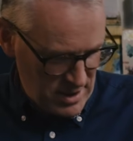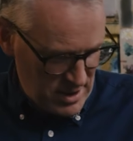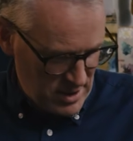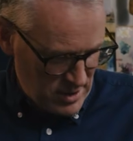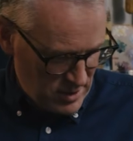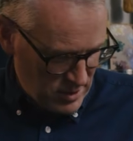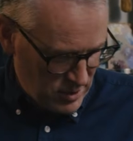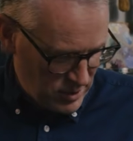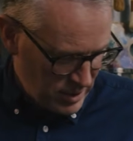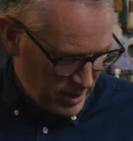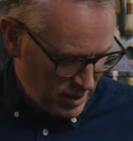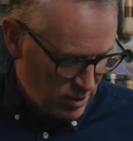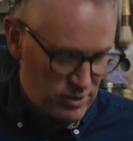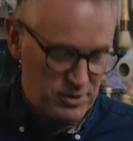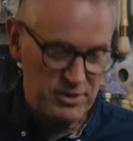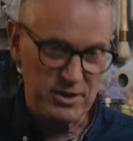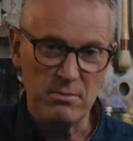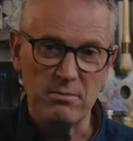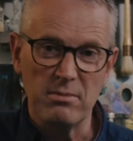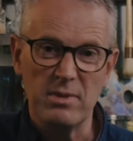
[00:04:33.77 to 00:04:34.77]
could I not
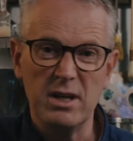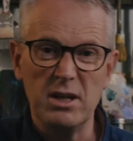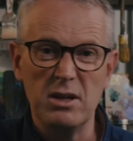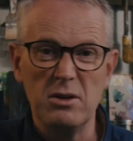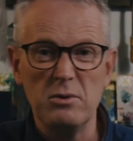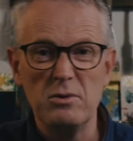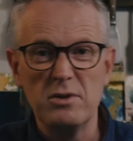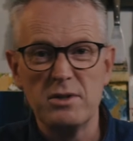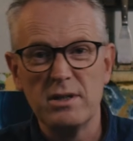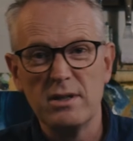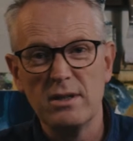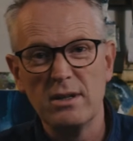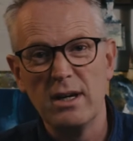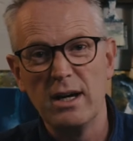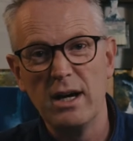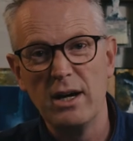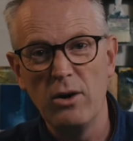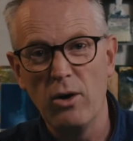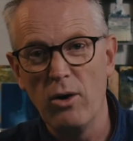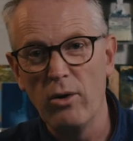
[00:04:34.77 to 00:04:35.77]
simply use an
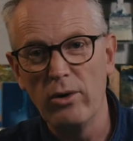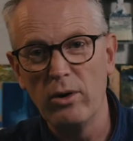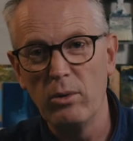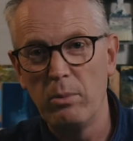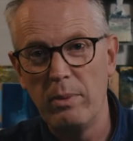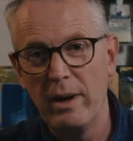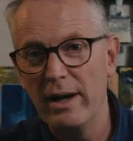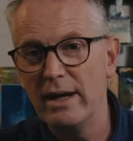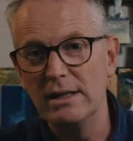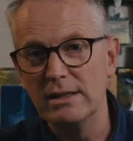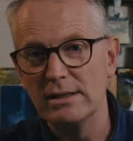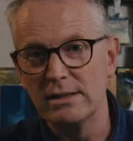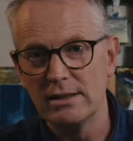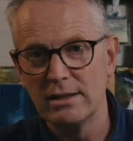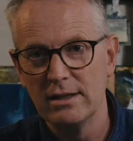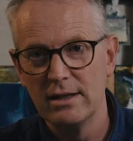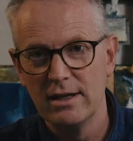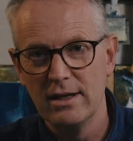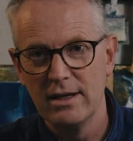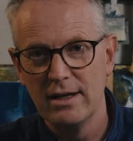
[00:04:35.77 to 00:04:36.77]
oil paint
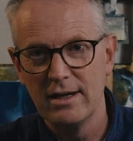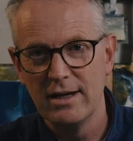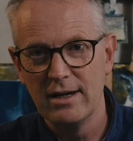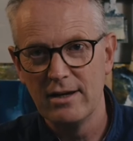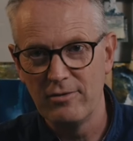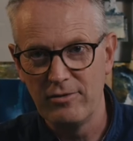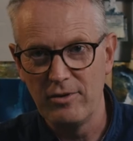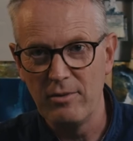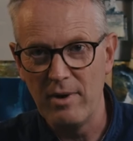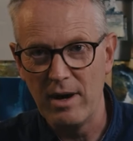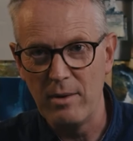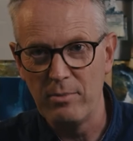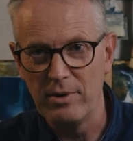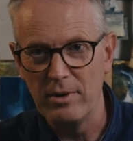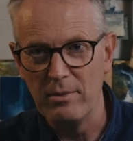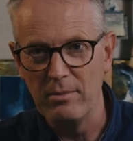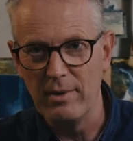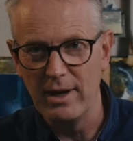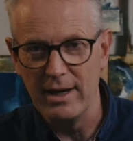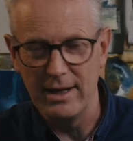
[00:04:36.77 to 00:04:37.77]
for my
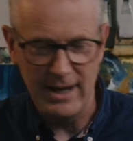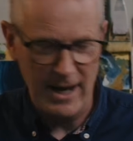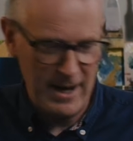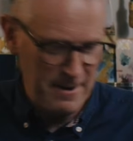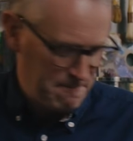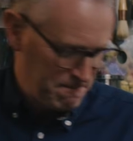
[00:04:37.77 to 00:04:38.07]
printmaking?